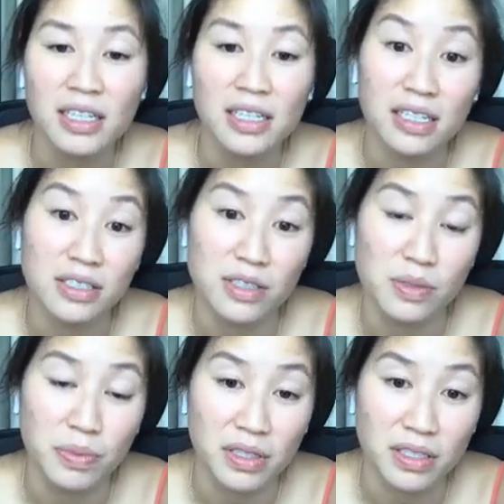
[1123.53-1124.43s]
because the
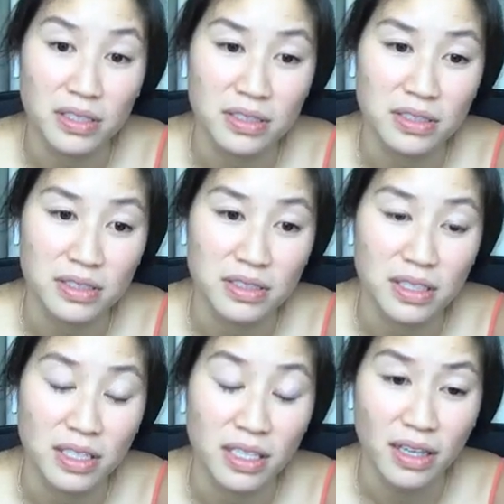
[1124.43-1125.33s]
police
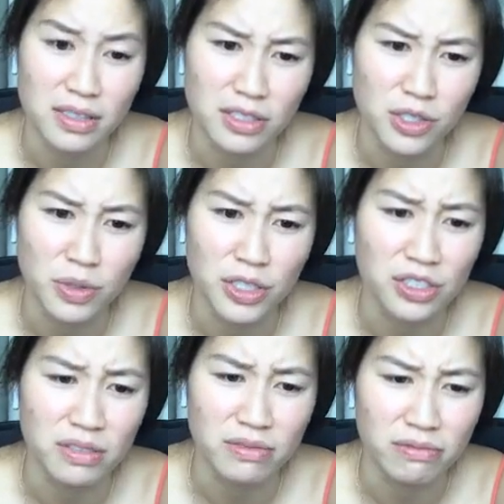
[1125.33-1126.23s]
in that
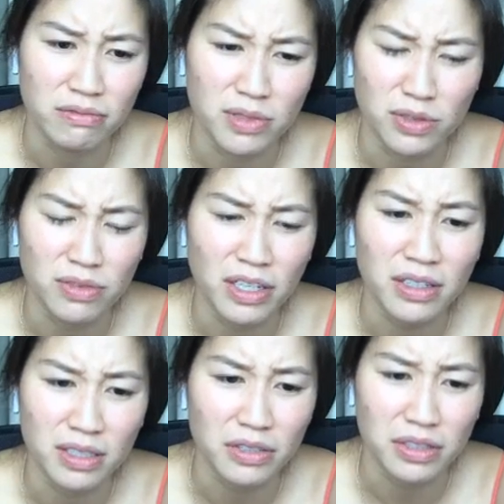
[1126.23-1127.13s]
situation was very
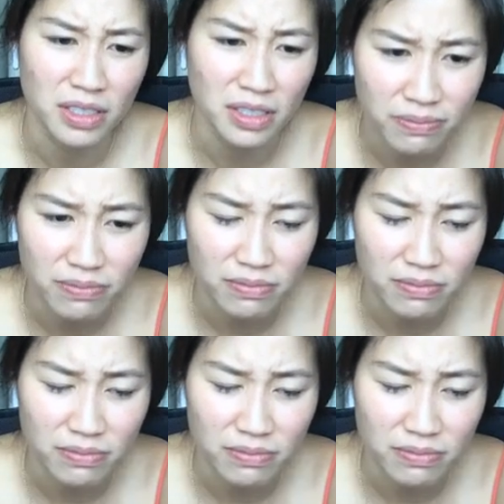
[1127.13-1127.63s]
clearly